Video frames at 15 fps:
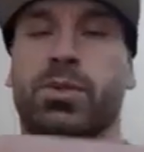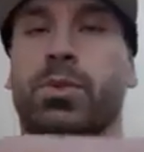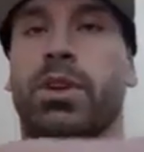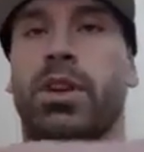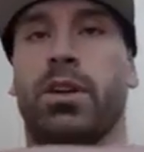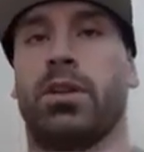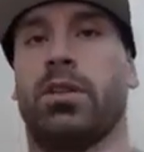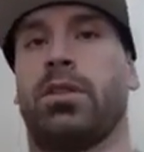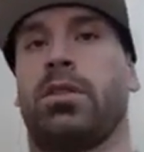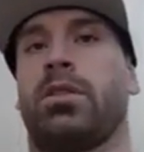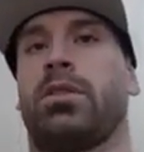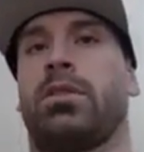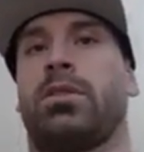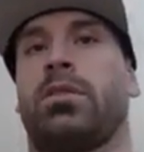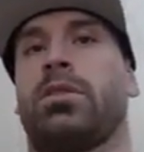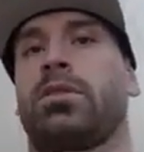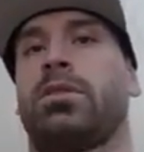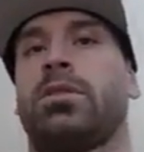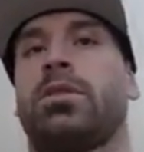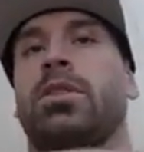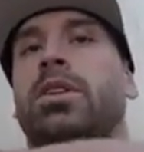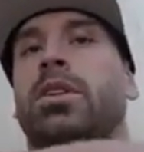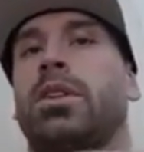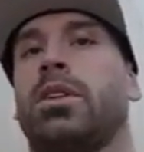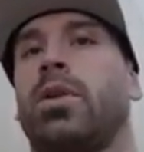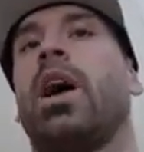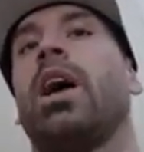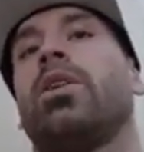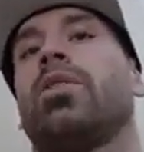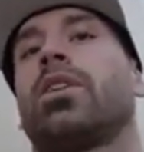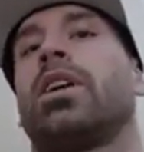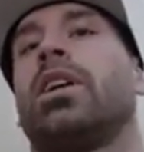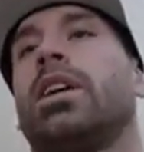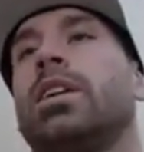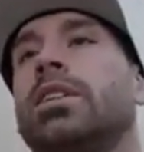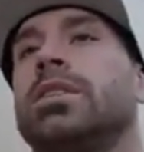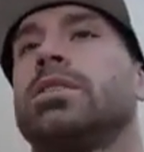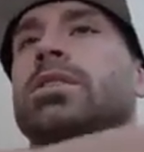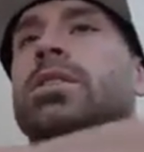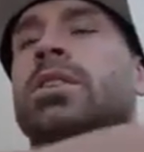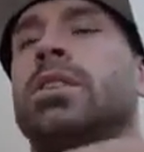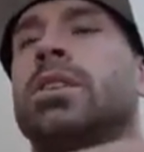this one here. Right, they're kind of like this.